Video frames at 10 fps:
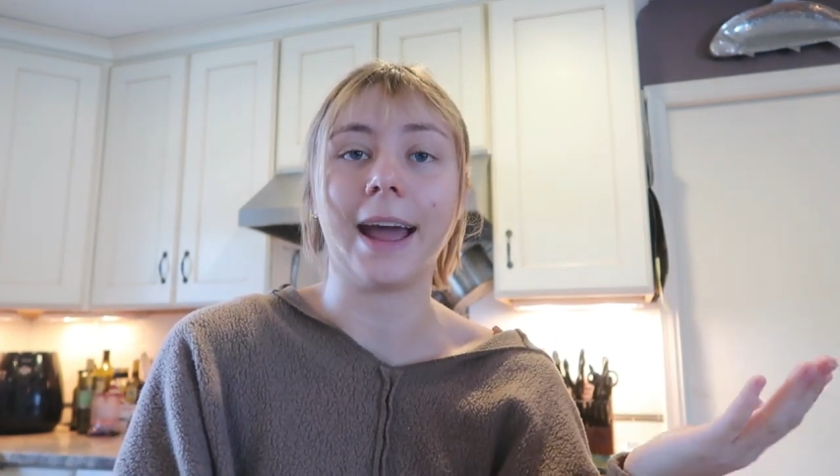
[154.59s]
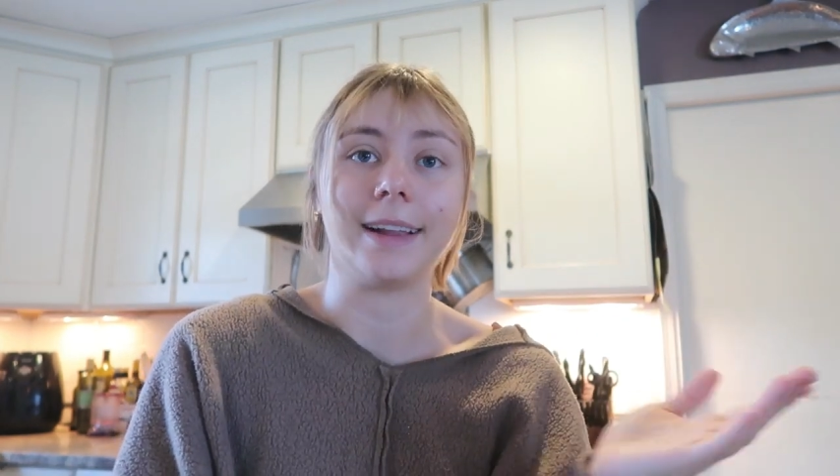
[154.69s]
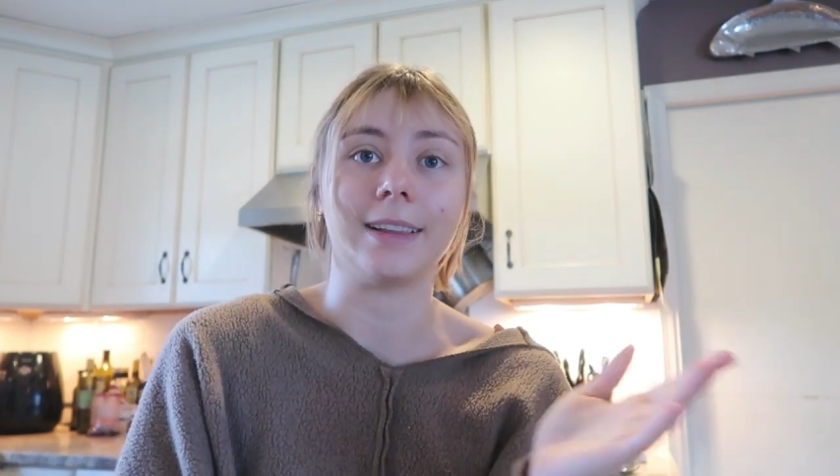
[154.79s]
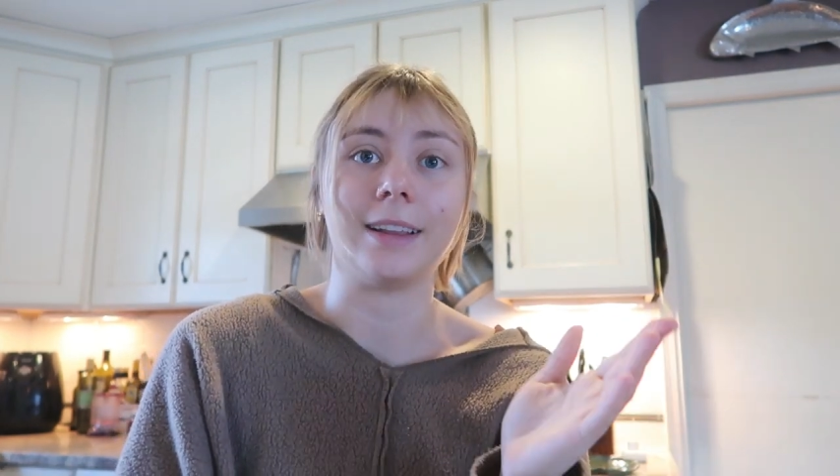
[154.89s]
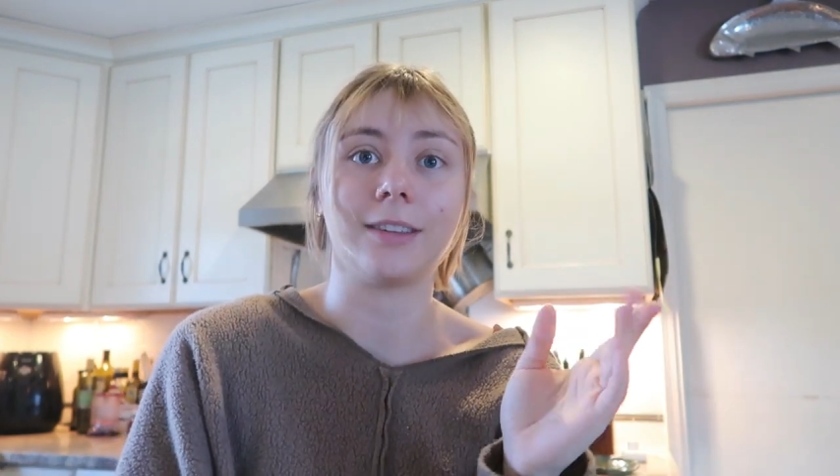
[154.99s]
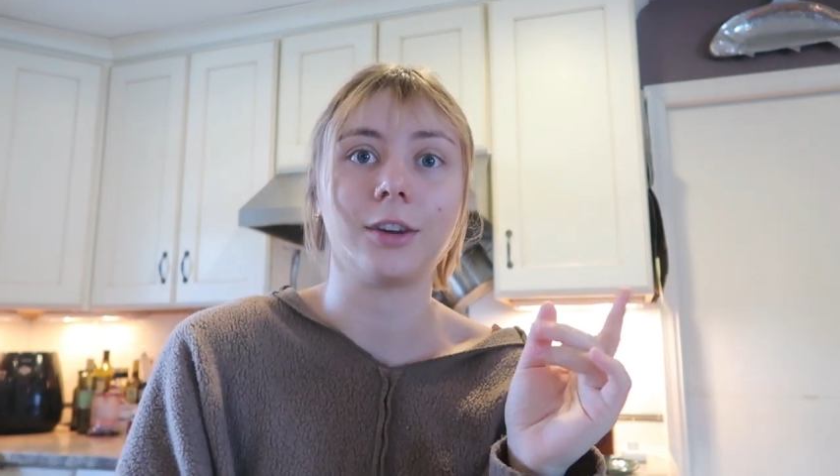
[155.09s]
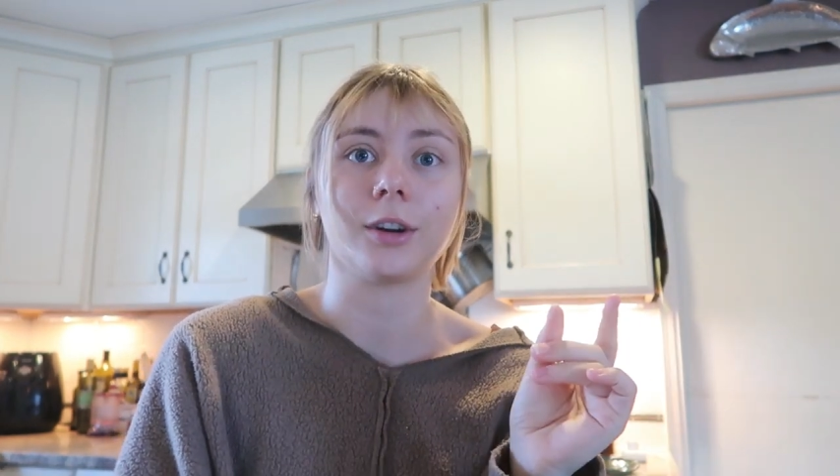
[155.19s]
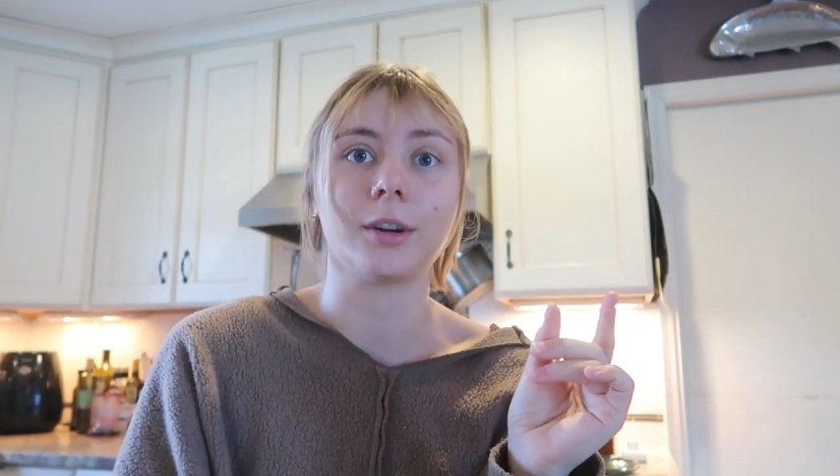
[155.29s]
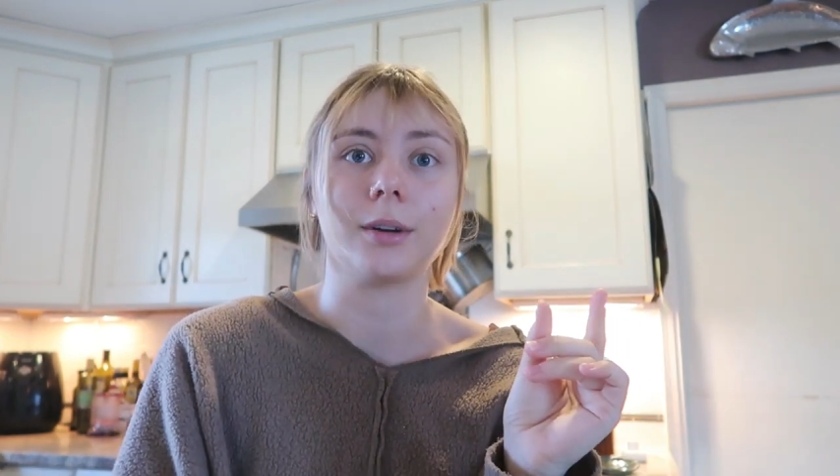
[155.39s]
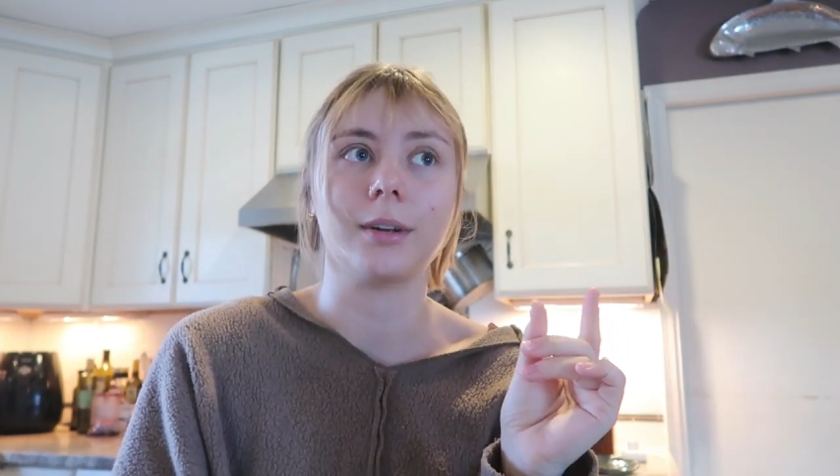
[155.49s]
at least
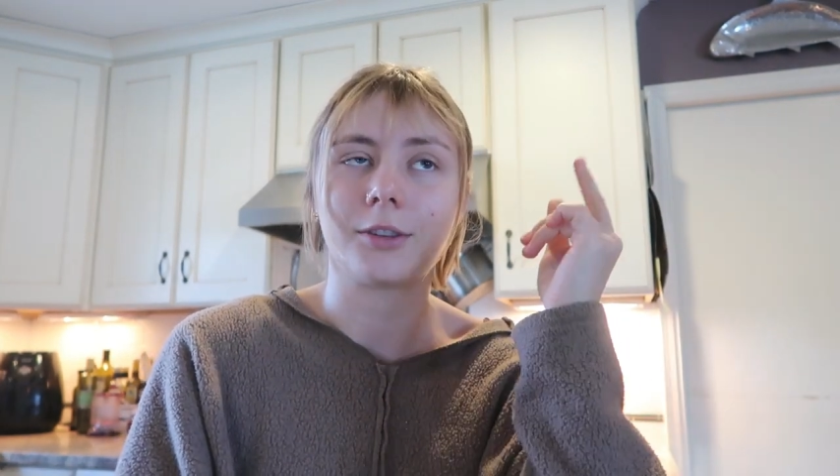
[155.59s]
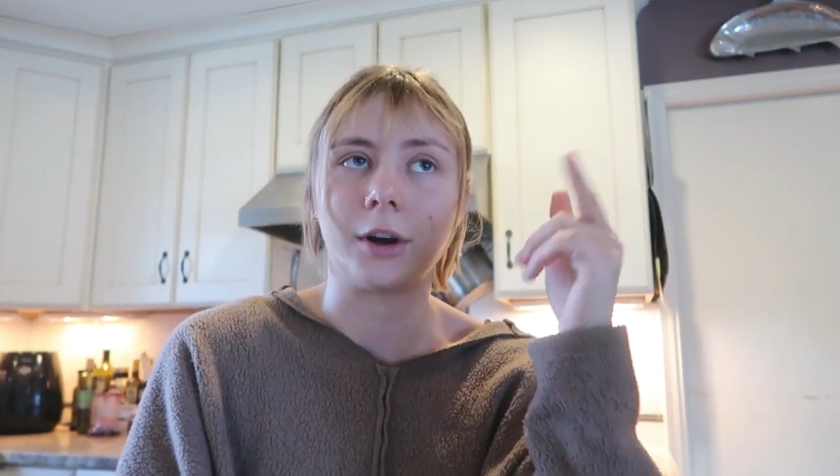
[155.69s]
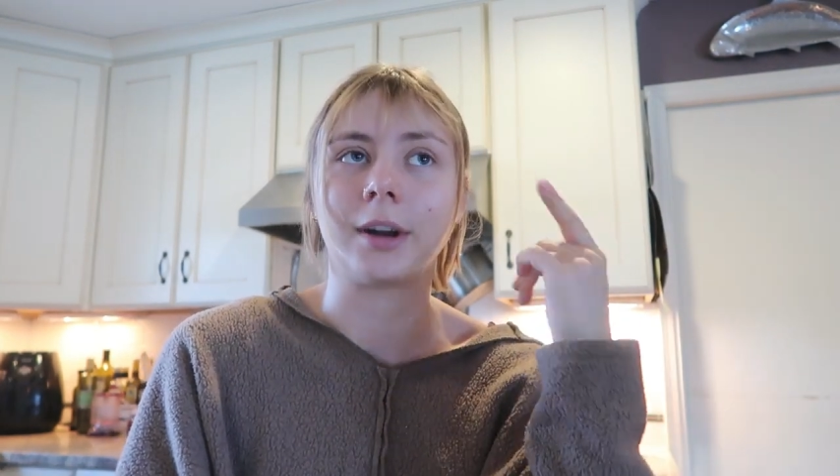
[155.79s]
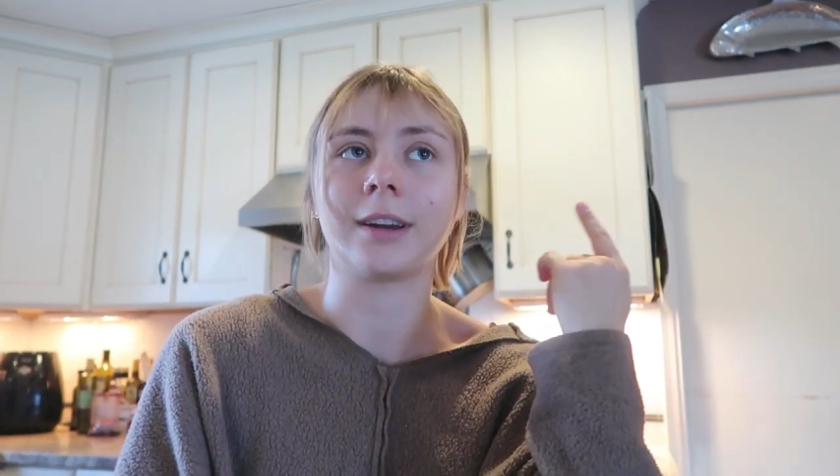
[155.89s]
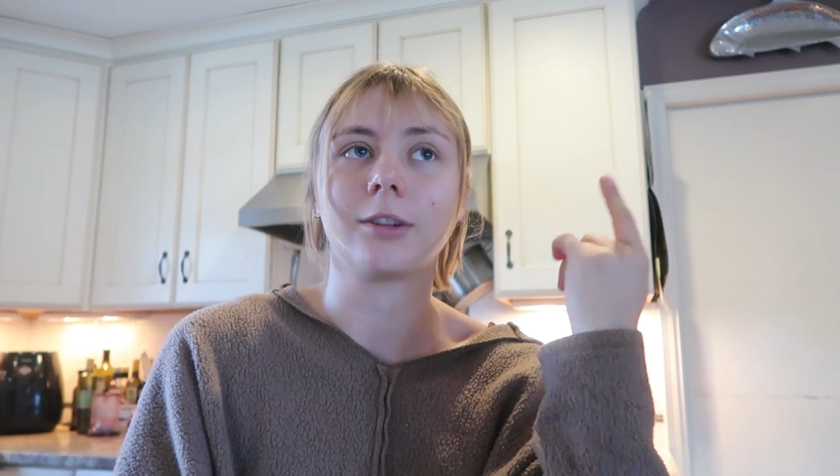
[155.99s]
you're starting